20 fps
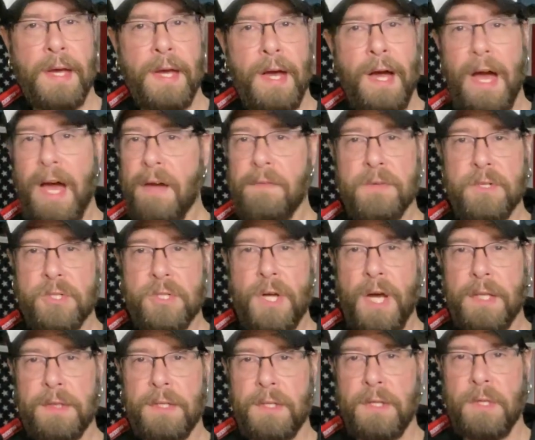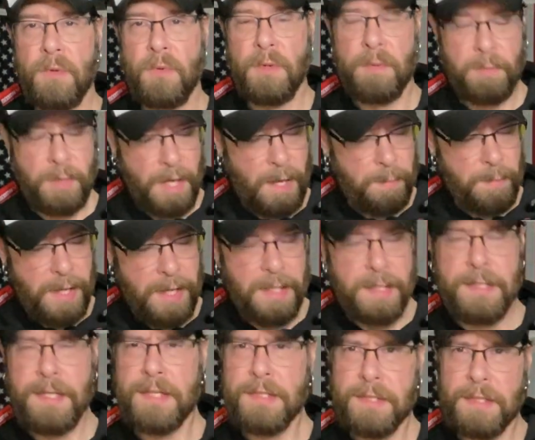I haven't shot the new one, but I bet it
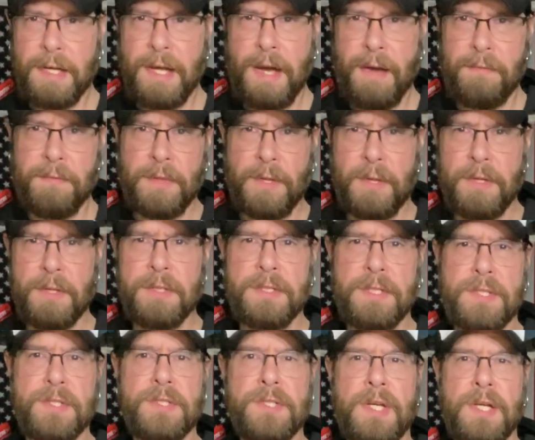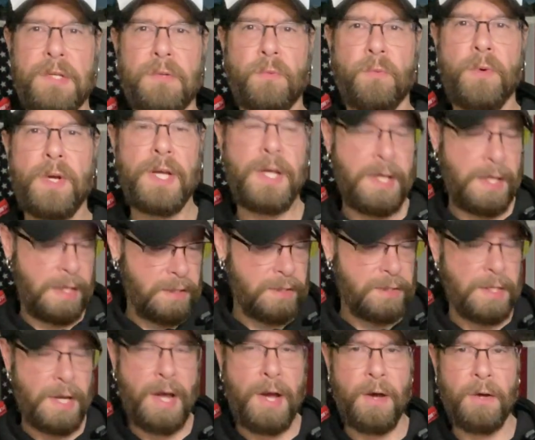doesn't have the distinct ringing
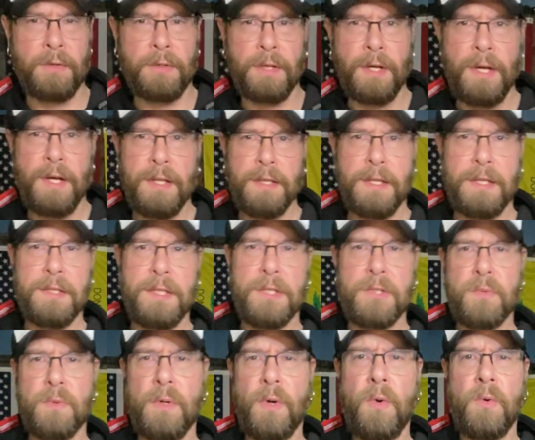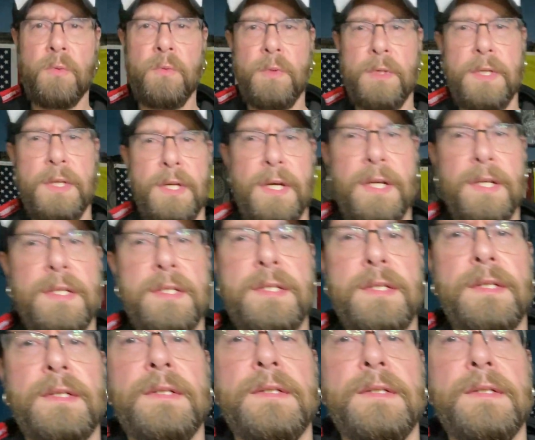sound that this old one does.